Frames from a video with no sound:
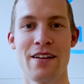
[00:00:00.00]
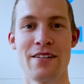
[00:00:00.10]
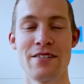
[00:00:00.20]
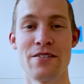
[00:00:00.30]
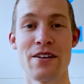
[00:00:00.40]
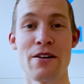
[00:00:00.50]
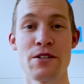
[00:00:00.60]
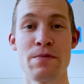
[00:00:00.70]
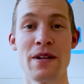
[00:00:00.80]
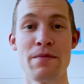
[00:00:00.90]
So now
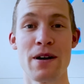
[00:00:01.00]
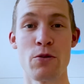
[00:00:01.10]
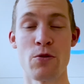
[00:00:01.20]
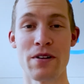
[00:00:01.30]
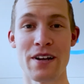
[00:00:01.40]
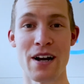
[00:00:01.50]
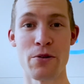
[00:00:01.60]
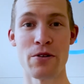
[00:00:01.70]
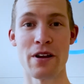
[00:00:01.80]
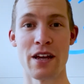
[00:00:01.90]
it's been about 1
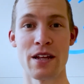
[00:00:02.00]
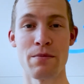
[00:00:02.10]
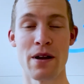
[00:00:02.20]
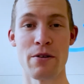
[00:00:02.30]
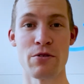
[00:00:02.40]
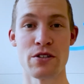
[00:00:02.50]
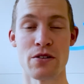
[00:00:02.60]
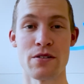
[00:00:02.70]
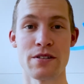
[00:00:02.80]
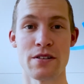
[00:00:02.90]
hour and my
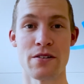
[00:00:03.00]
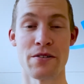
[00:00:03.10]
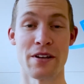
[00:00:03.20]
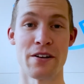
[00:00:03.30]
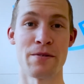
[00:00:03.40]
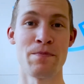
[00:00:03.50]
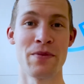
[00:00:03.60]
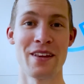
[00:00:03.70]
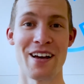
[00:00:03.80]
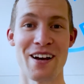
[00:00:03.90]
results are there.
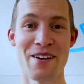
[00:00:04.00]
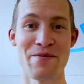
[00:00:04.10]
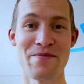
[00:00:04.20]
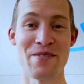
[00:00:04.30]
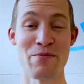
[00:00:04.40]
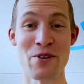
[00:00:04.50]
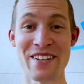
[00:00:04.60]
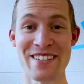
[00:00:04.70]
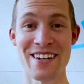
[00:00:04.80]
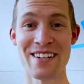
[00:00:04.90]
I'm pretty
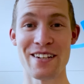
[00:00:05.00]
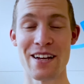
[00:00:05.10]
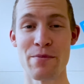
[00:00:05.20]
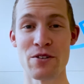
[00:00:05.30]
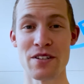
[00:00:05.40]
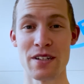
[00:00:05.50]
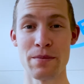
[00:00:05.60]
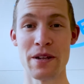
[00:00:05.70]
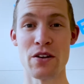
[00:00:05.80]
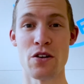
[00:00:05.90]
excited. I'm also a little
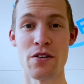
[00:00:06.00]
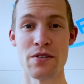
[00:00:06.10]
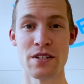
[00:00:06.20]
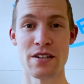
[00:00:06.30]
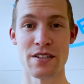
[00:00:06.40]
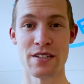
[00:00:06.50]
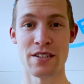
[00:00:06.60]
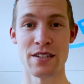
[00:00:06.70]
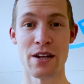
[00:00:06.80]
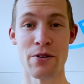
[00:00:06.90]
bit nervous
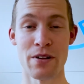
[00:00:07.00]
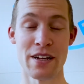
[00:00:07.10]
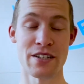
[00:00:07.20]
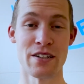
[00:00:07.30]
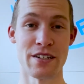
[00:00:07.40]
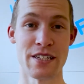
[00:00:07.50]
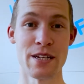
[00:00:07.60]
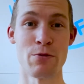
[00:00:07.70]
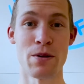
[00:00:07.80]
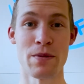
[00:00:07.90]
because now I'll actually see
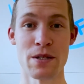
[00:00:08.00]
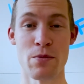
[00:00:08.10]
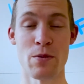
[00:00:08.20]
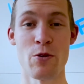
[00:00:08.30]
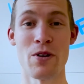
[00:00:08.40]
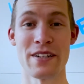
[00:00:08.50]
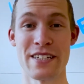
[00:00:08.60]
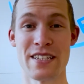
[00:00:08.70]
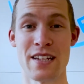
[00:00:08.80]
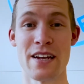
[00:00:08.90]
what my sperm quality
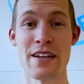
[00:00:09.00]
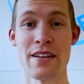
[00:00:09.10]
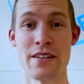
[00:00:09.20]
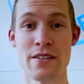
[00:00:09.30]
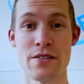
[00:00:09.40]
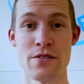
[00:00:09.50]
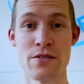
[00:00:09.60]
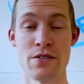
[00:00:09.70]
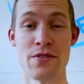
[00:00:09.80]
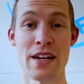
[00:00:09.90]
is like to
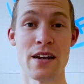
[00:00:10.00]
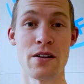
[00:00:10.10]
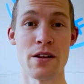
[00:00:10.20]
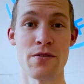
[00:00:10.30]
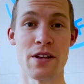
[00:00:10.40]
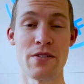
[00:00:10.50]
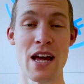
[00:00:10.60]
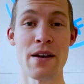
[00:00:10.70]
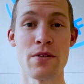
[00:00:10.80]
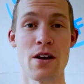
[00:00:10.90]
find out if I even
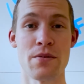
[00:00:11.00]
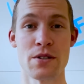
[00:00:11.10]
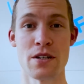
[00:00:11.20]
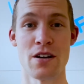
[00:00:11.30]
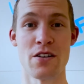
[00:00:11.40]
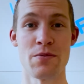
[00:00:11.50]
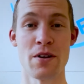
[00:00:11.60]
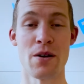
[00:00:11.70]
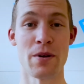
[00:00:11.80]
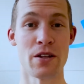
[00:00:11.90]
have the option of
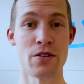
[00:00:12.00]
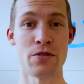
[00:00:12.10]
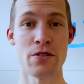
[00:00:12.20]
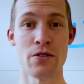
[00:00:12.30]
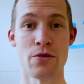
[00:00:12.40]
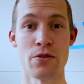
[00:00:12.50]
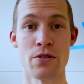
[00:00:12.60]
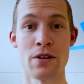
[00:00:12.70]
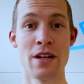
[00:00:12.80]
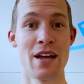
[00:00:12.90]
becoming a donor
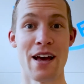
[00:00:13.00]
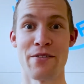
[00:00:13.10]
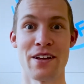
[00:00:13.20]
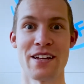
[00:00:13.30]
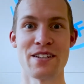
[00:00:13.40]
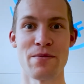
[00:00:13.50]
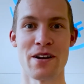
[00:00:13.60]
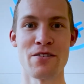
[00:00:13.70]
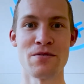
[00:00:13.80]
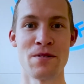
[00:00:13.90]
or having kids on
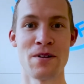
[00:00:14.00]
my own.